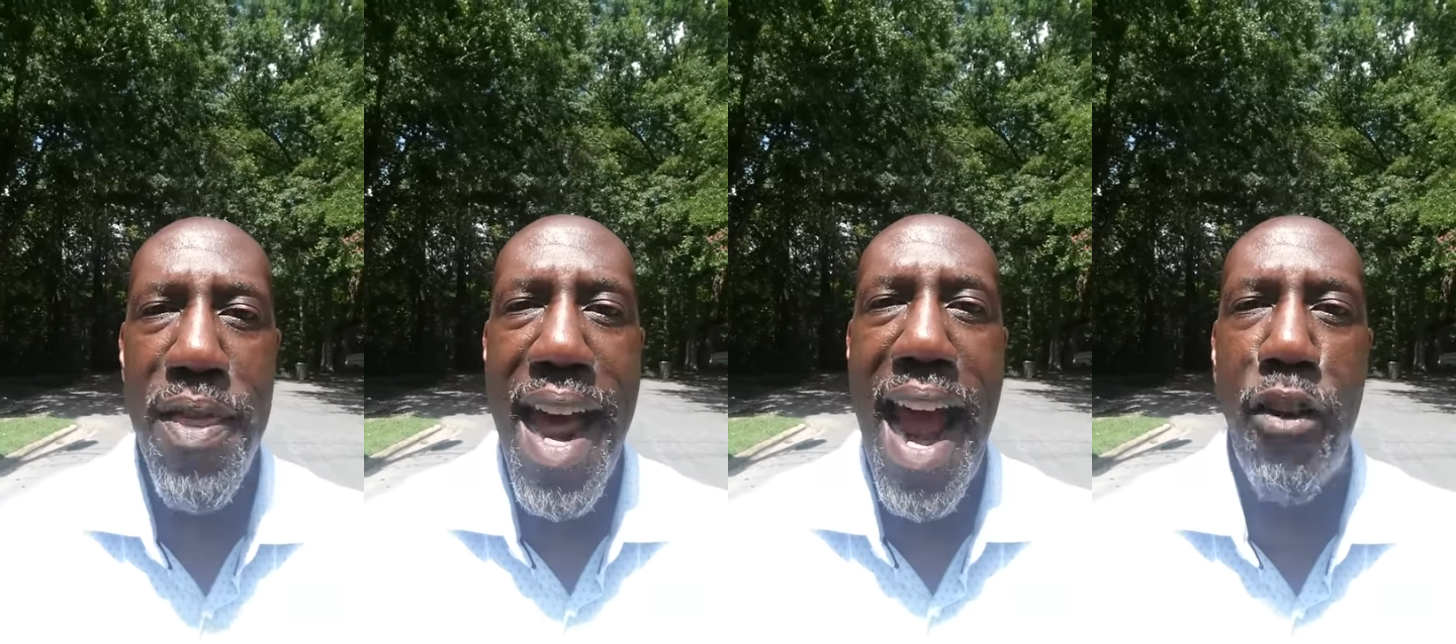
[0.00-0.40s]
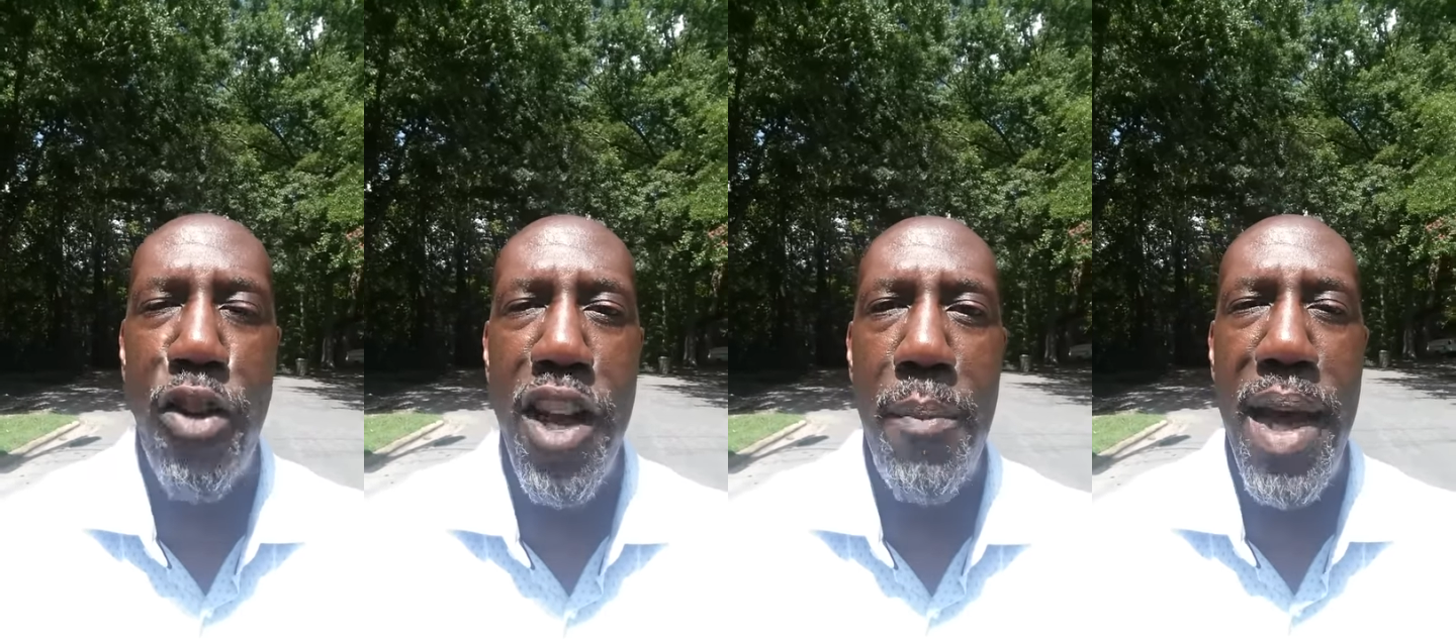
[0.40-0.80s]
that
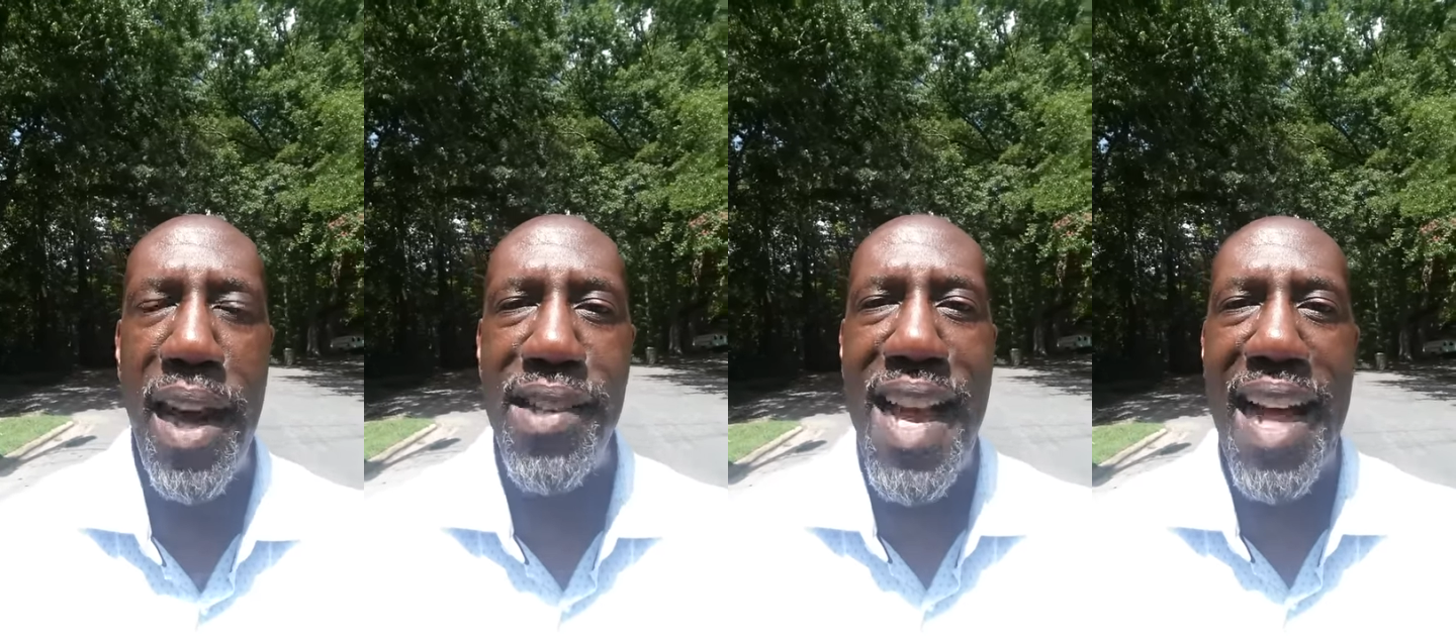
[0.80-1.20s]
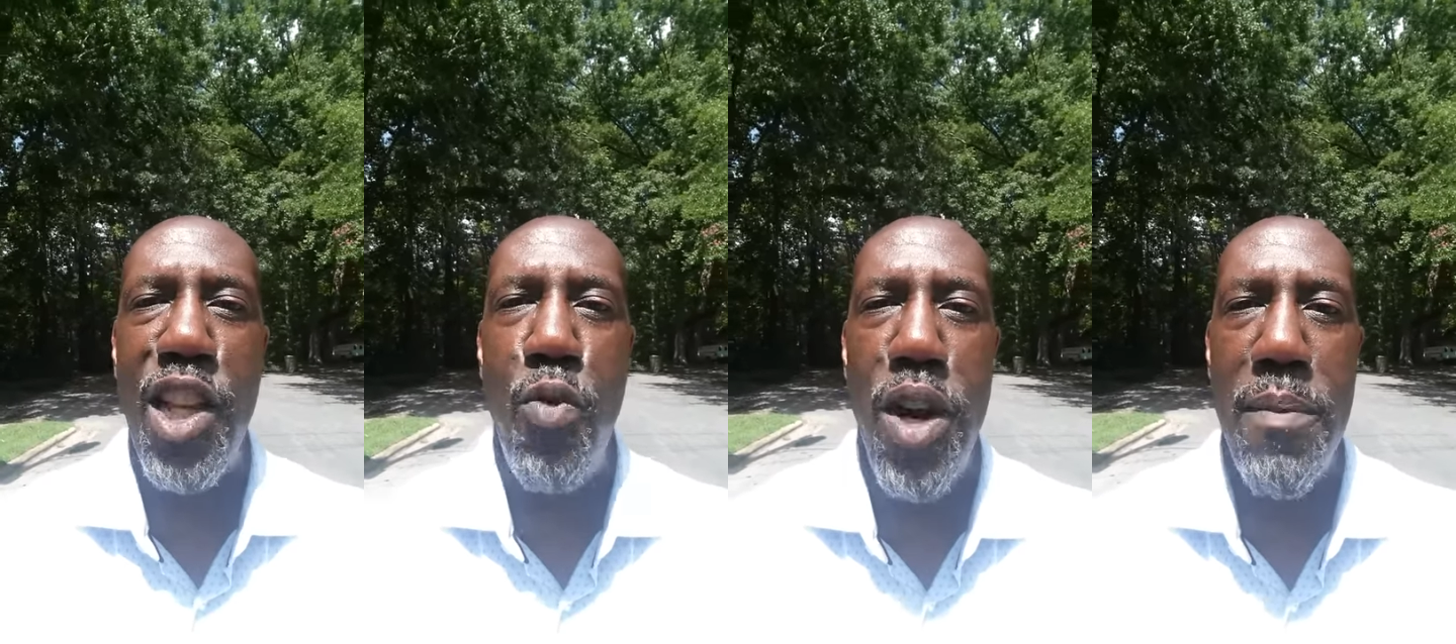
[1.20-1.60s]
acronym and
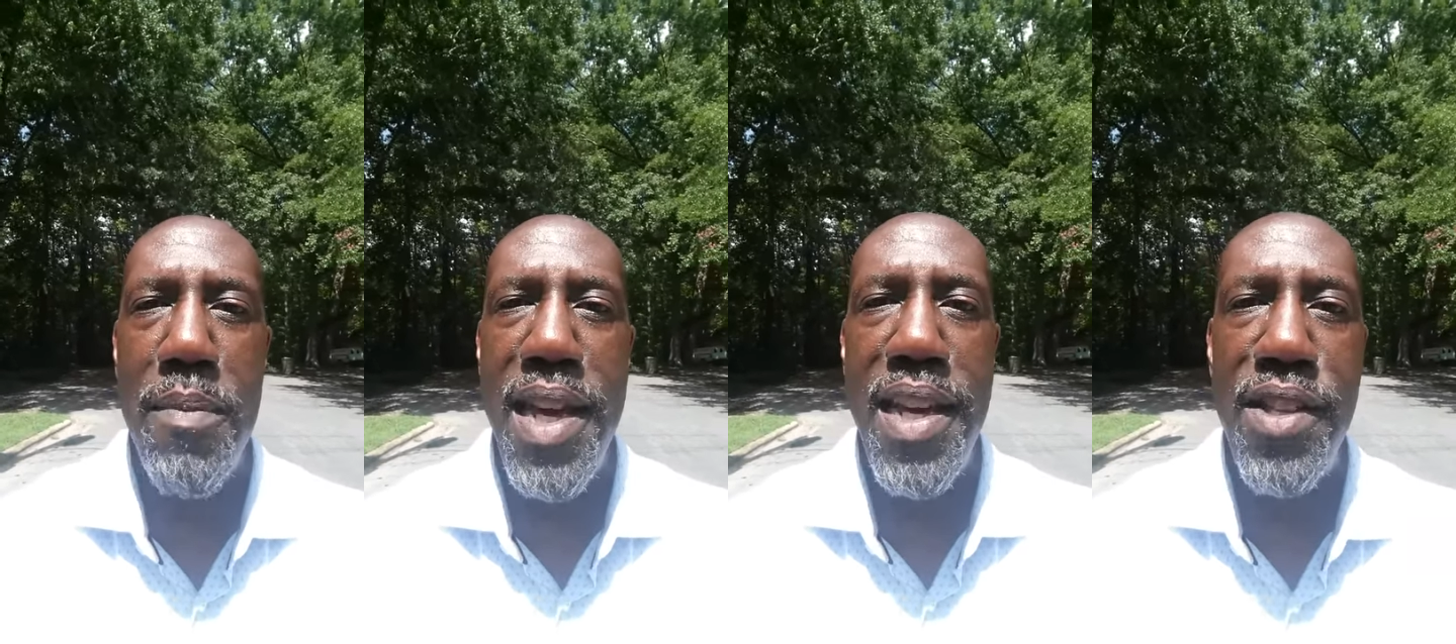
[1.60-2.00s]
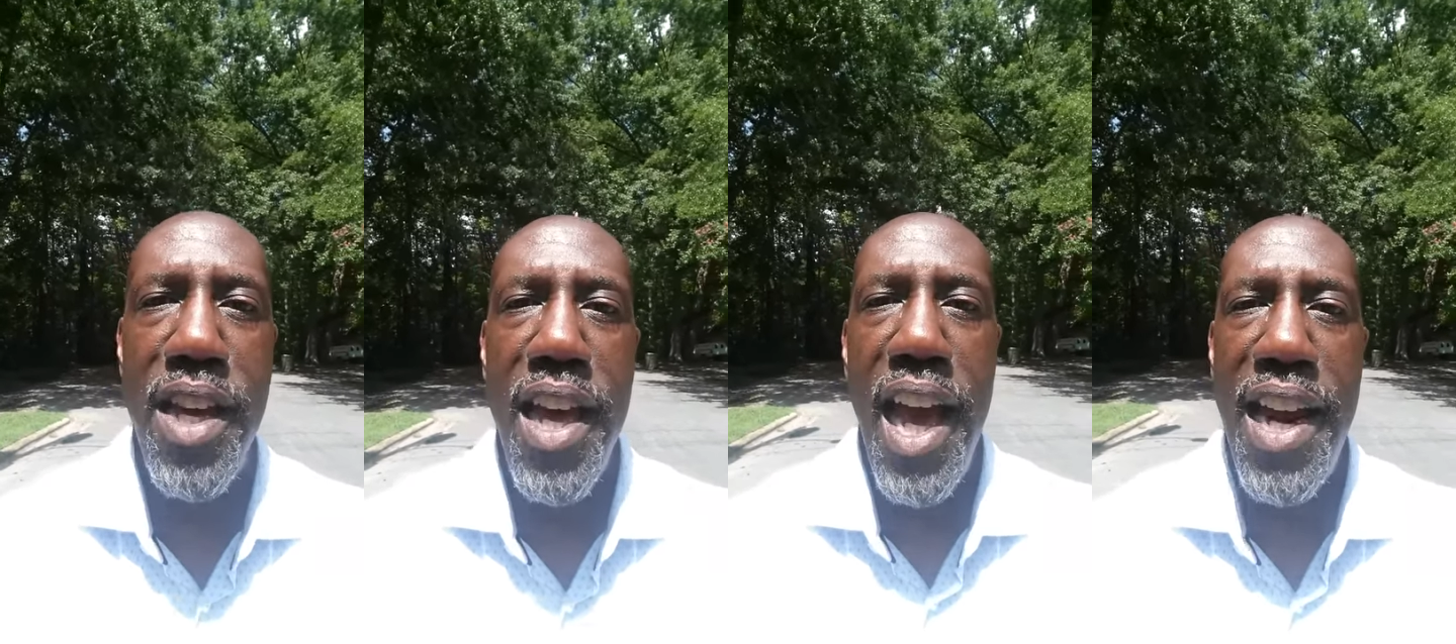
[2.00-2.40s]
exactly what it means